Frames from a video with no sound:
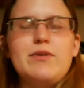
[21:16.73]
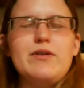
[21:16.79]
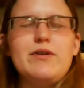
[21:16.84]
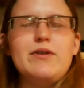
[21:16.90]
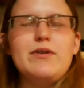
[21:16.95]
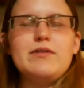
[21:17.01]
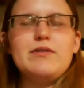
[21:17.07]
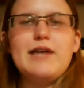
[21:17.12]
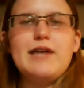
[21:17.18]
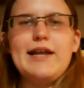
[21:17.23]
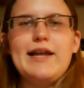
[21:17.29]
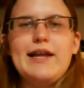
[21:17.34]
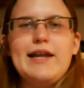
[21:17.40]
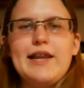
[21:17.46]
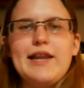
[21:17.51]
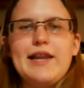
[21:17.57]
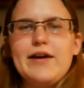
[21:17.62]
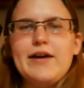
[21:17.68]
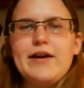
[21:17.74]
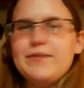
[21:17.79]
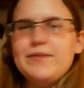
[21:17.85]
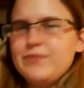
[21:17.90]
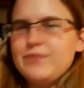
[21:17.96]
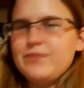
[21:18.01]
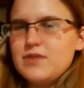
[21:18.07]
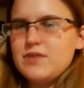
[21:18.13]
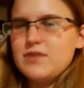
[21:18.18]
Getting there.
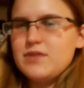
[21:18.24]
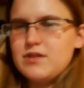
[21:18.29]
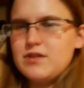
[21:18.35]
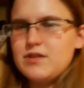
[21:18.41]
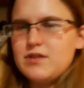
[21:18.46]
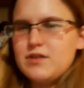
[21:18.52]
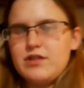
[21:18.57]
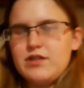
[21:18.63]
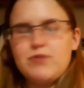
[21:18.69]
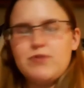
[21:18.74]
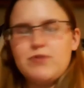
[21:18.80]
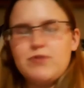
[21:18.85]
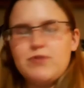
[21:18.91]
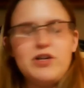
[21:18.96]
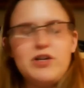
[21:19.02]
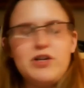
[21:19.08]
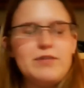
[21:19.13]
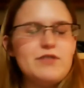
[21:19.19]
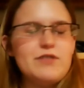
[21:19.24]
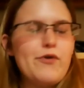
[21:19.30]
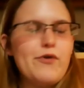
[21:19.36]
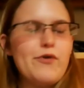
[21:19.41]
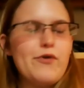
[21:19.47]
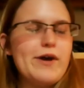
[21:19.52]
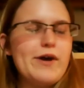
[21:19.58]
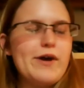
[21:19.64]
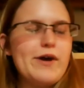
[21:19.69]
There are some treatments for it.